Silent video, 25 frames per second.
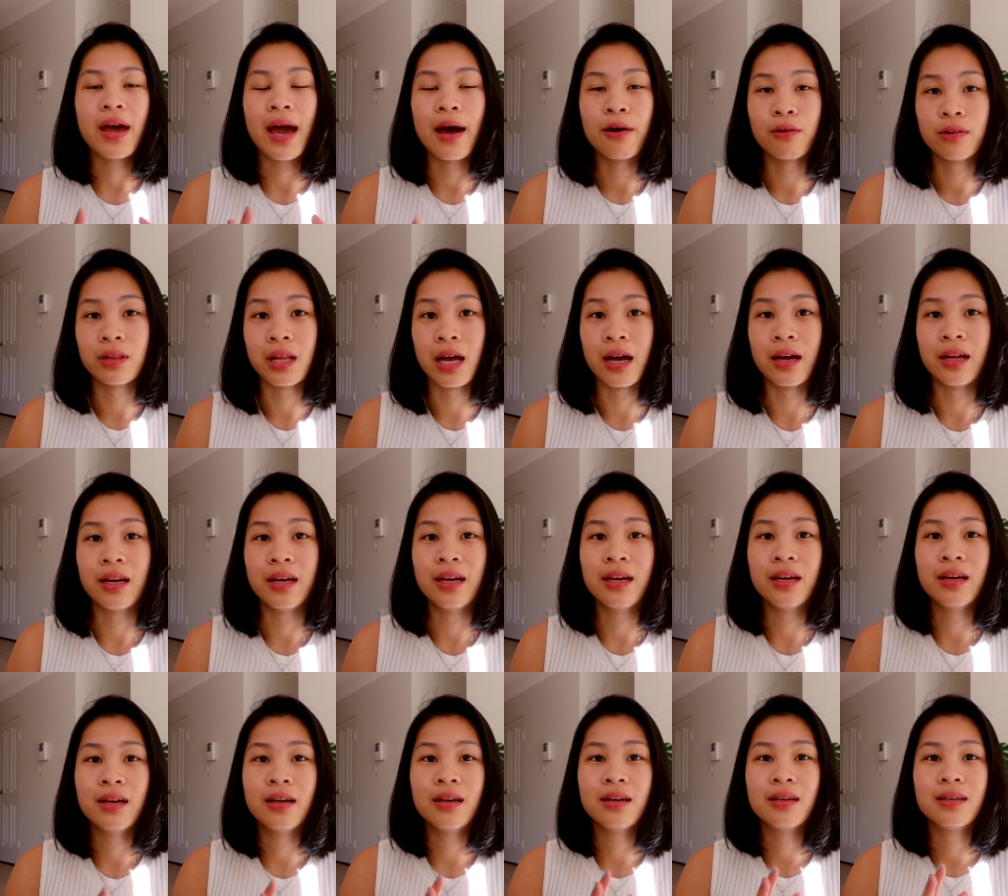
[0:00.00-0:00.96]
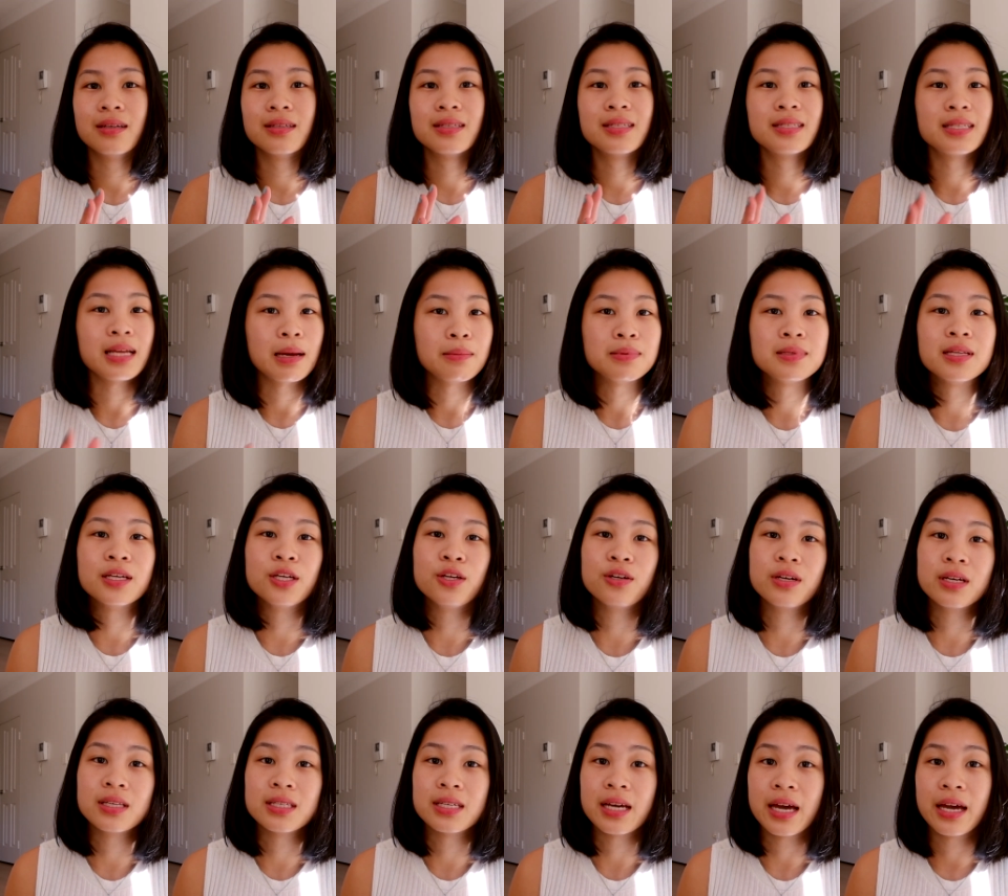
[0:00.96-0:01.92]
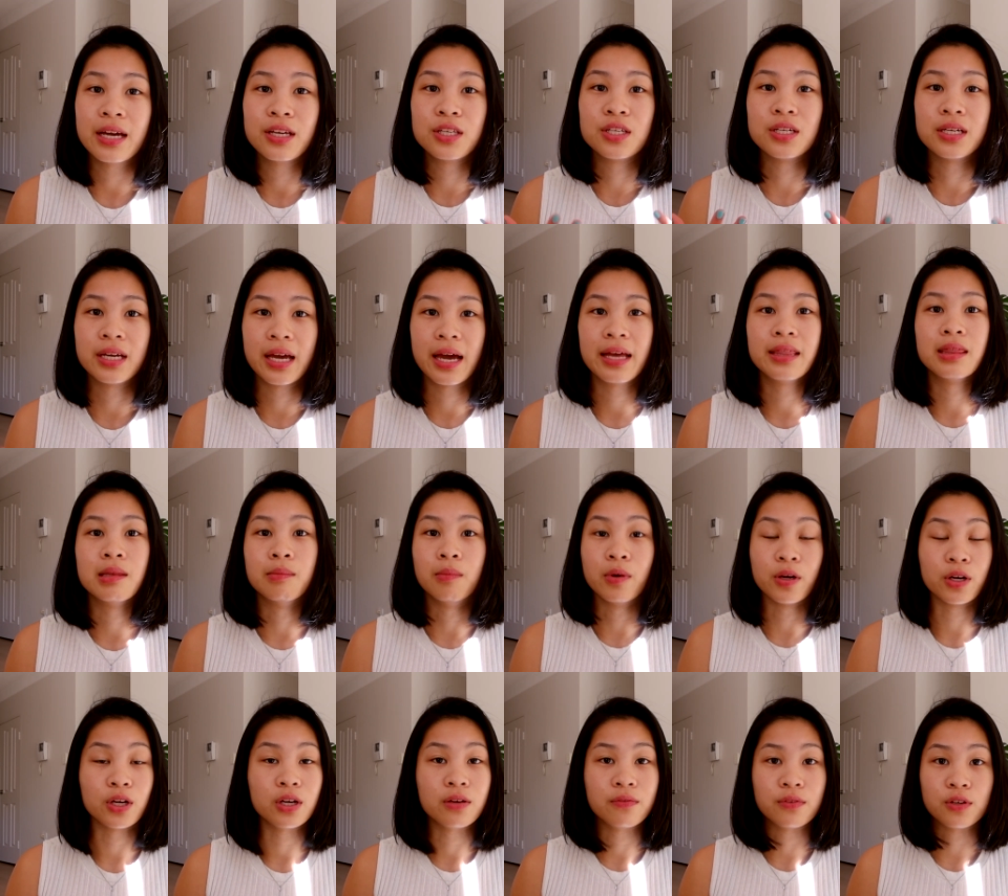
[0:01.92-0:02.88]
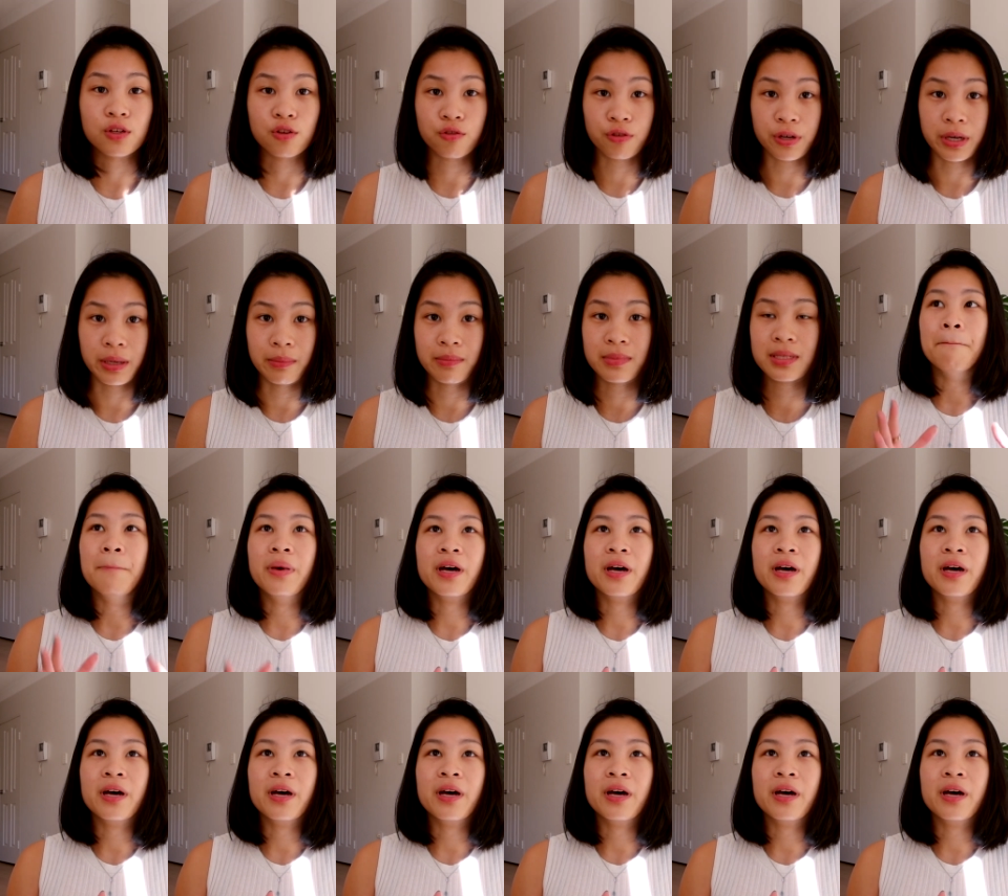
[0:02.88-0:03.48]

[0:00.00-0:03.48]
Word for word: outlining steps that you can take to get the body of your dreams.